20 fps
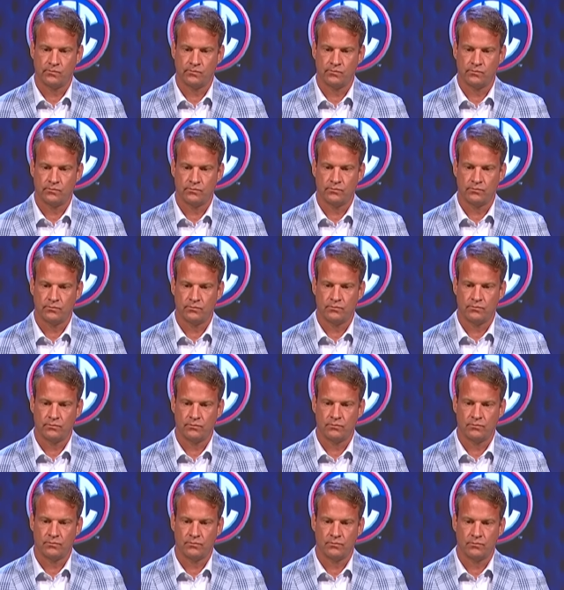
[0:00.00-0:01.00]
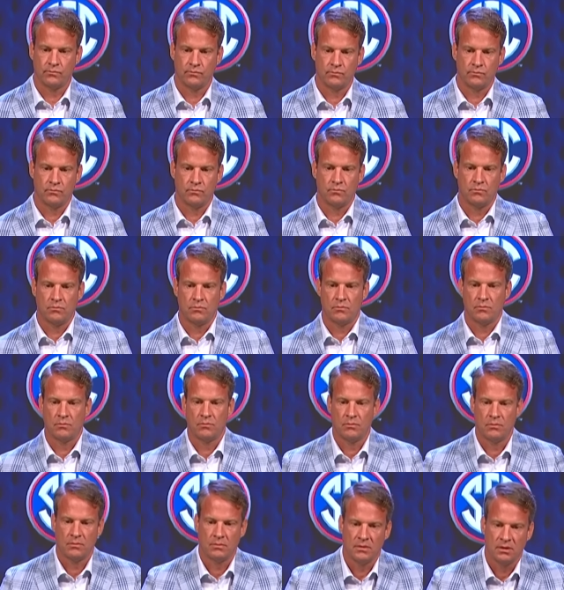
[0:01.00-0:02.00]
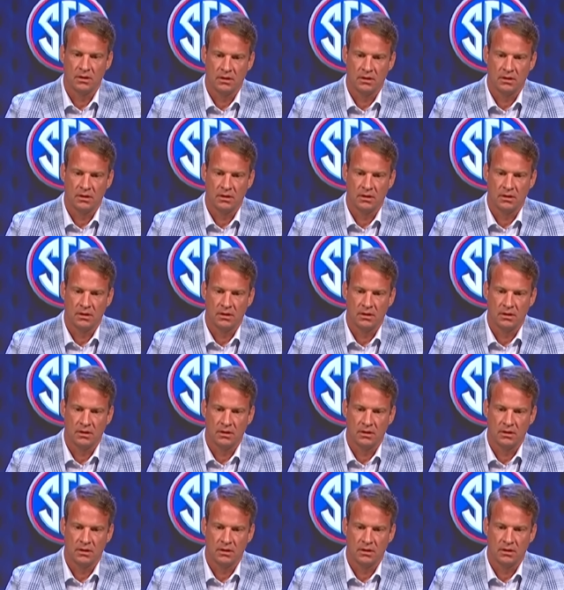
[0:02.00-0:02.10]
(no one is talking)